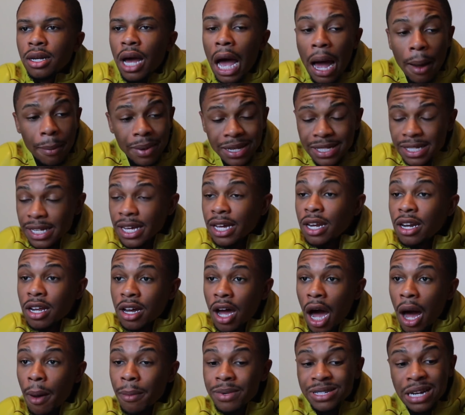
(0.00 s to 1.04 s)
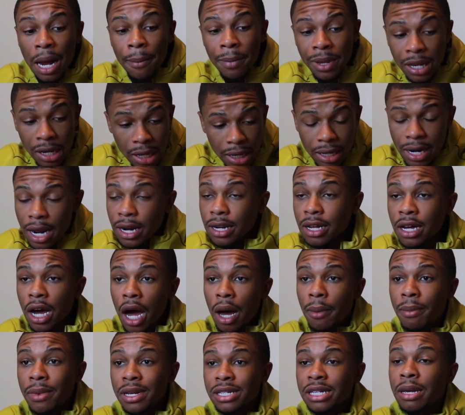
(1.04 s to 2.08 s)
I'll be seeing the comments, I'll be looking at the
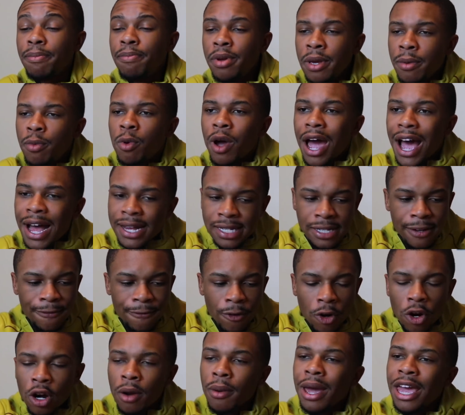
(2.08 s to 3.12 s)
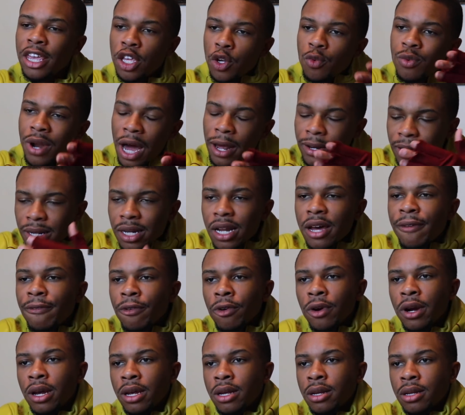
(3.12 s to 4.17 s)
comments and people asking for it and you not
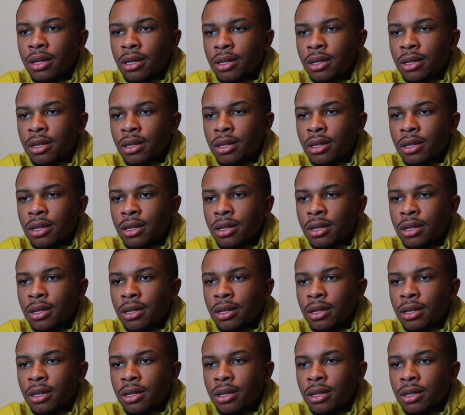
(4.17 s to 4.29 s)
delivering.